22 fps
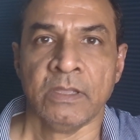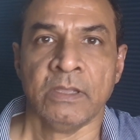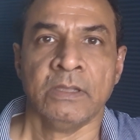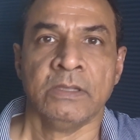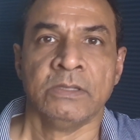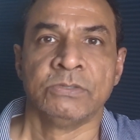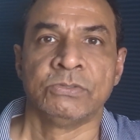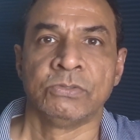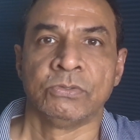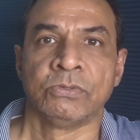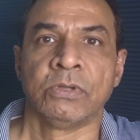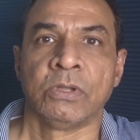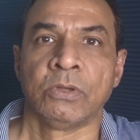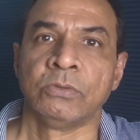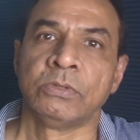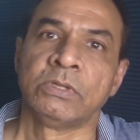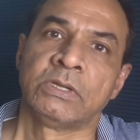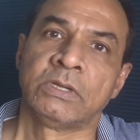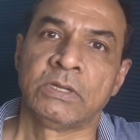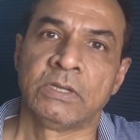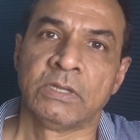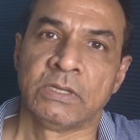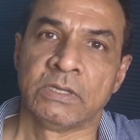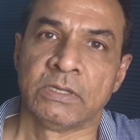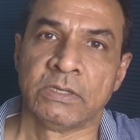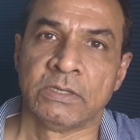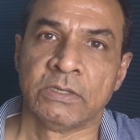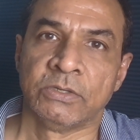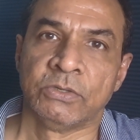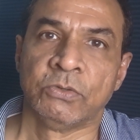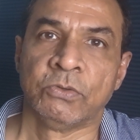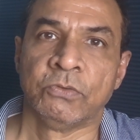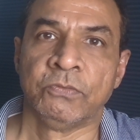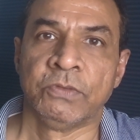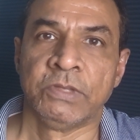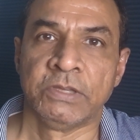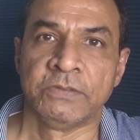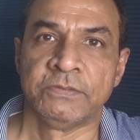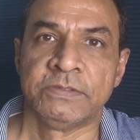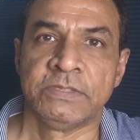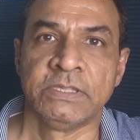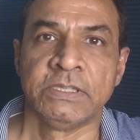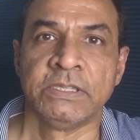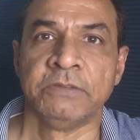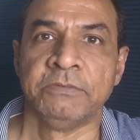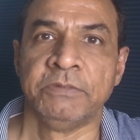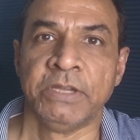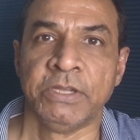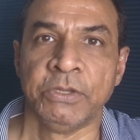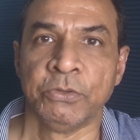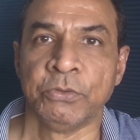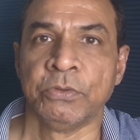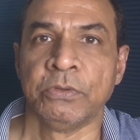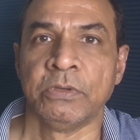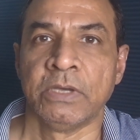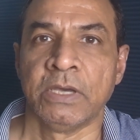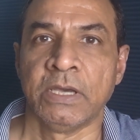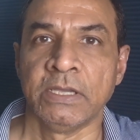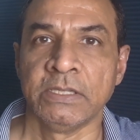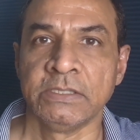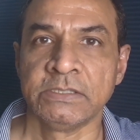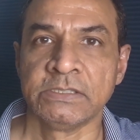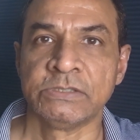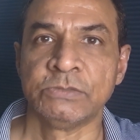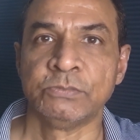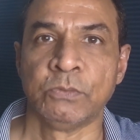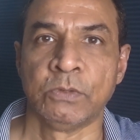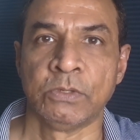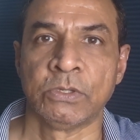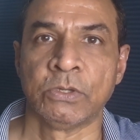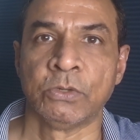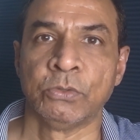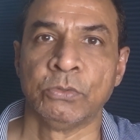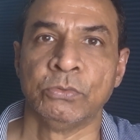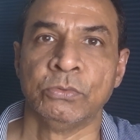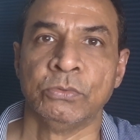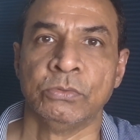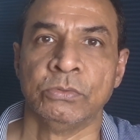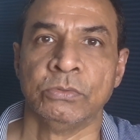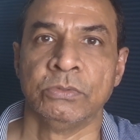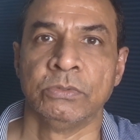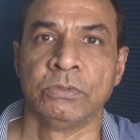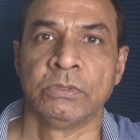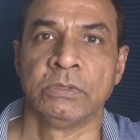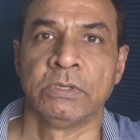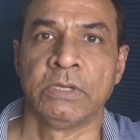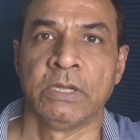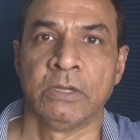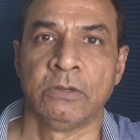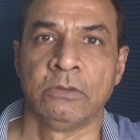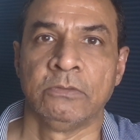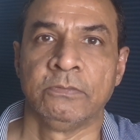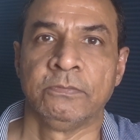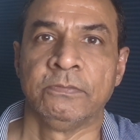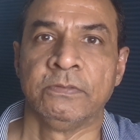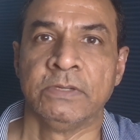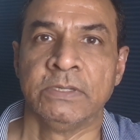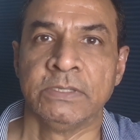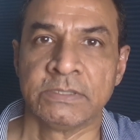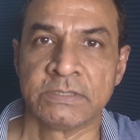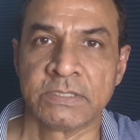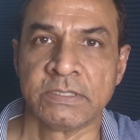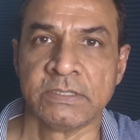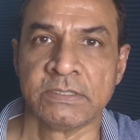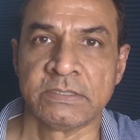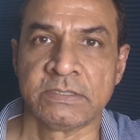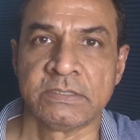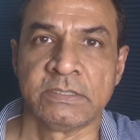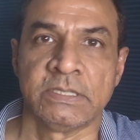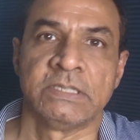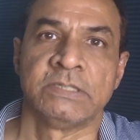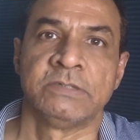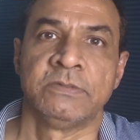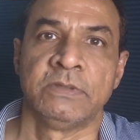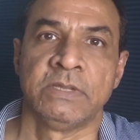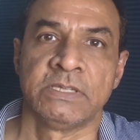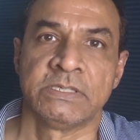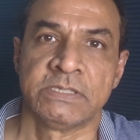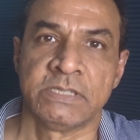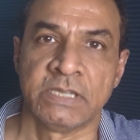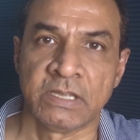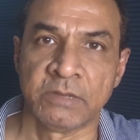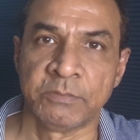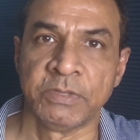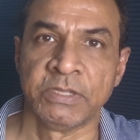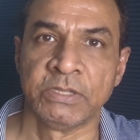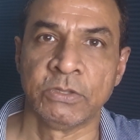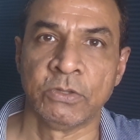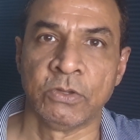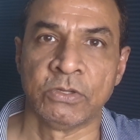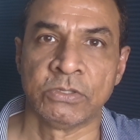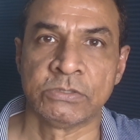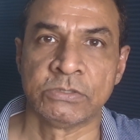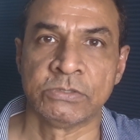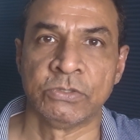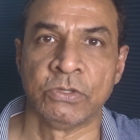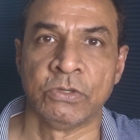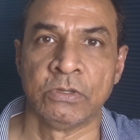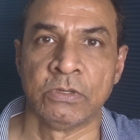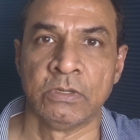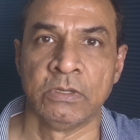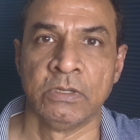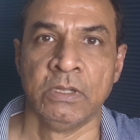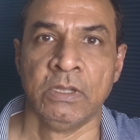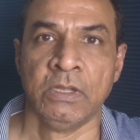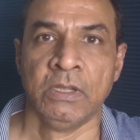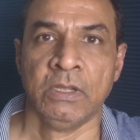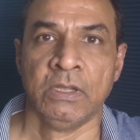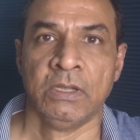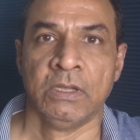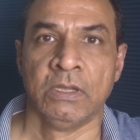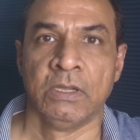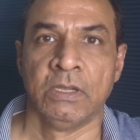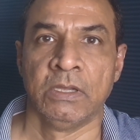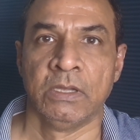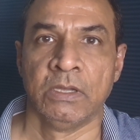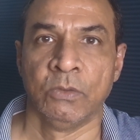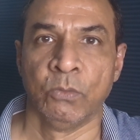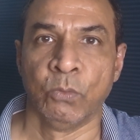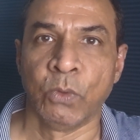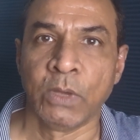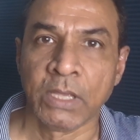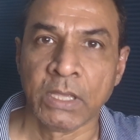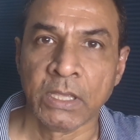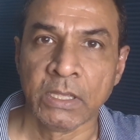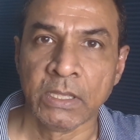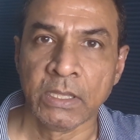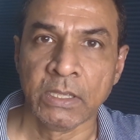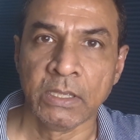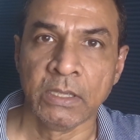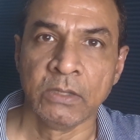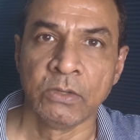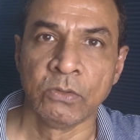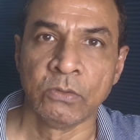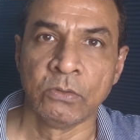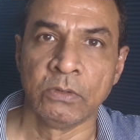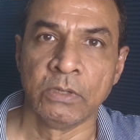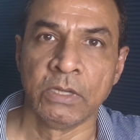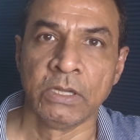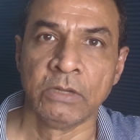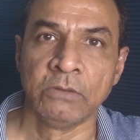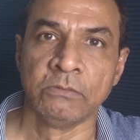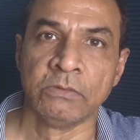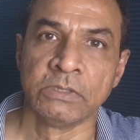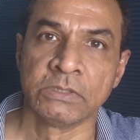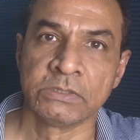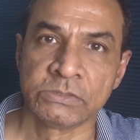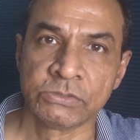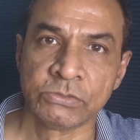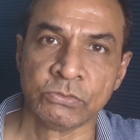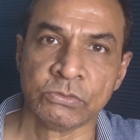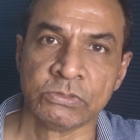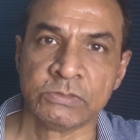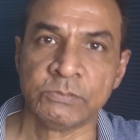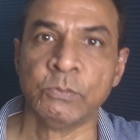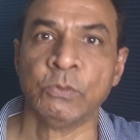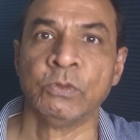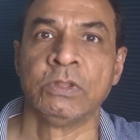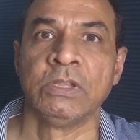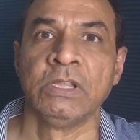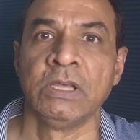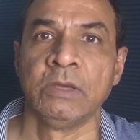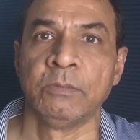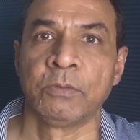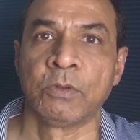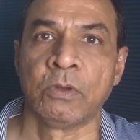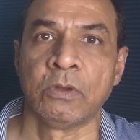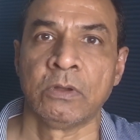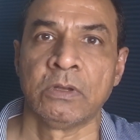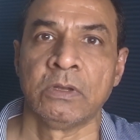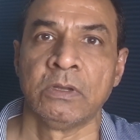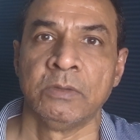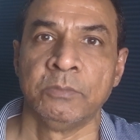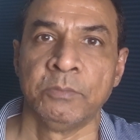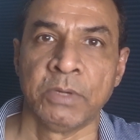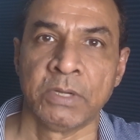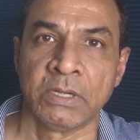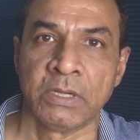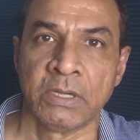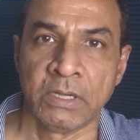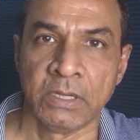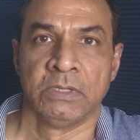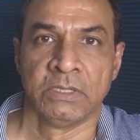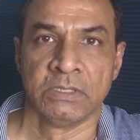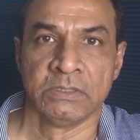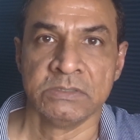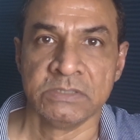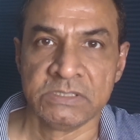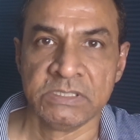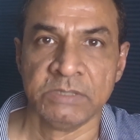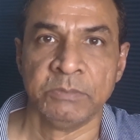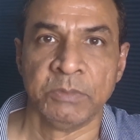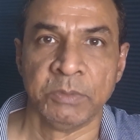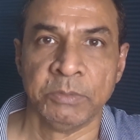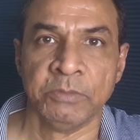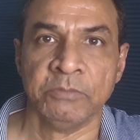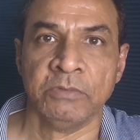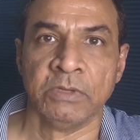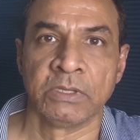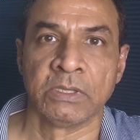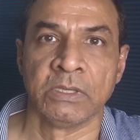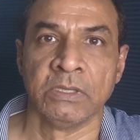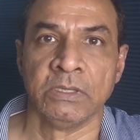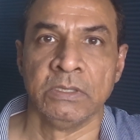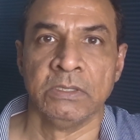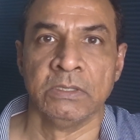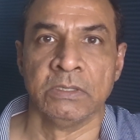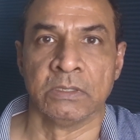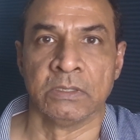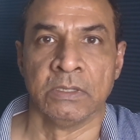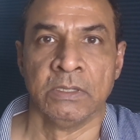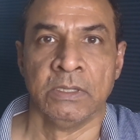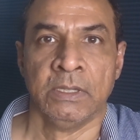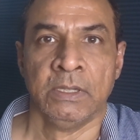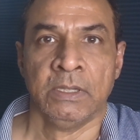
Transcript: So now that we have seen the video, I just wanted to kind of discuss as well as share my thoughts on why it works so smoothly abroad, but it doesn't seem to be working here.